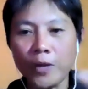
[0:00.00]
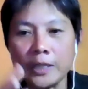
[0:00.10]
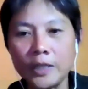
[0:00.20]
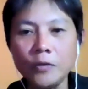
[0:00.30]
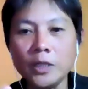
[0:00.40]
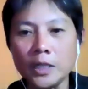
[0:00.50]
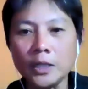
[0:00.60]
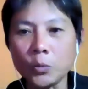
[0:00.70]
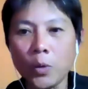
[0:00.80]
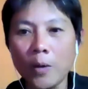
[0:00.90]

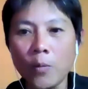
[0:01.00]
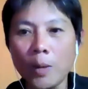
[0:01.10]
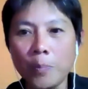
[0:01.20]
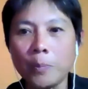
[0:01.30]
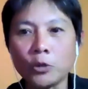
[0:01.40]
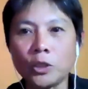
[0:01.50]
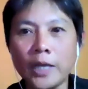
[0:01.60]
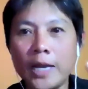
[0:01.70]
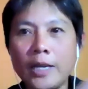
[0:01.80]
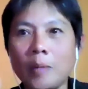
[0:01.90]
activities where people
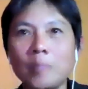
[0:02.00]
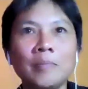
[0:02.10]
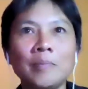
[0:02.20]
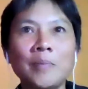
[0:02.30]
just end up